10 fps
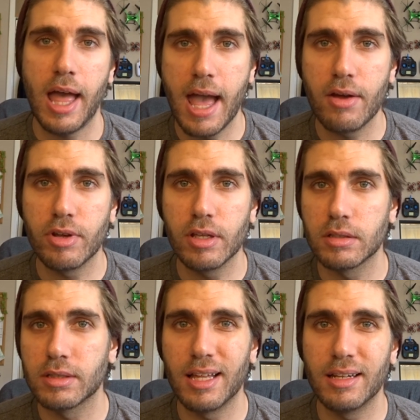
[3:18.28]

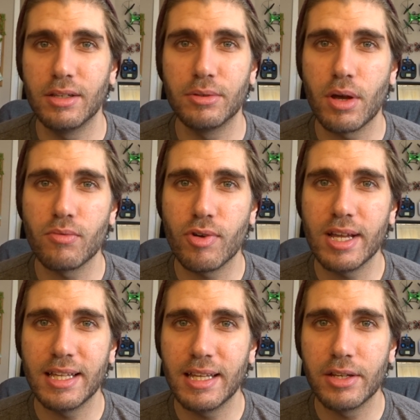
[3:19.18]
areas, then you don't
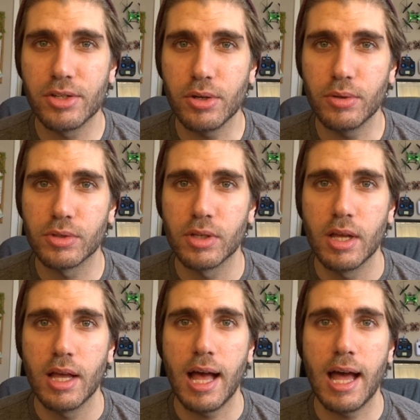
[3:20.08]
really need shoes.
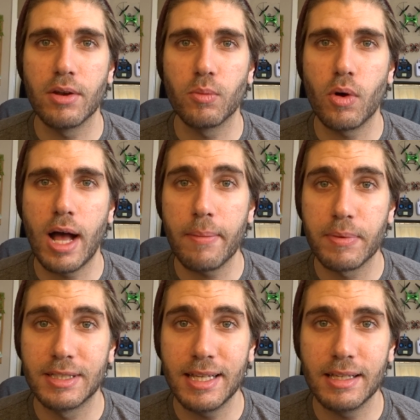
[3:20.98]
And what
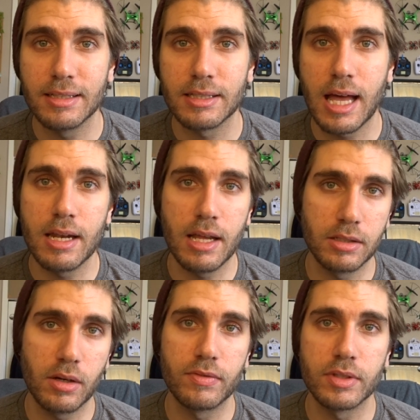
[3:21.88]
happens is, and as
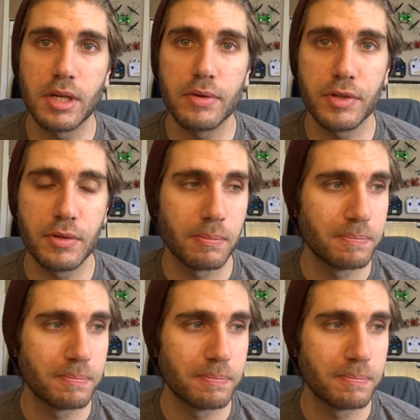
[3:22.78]
I've discovered,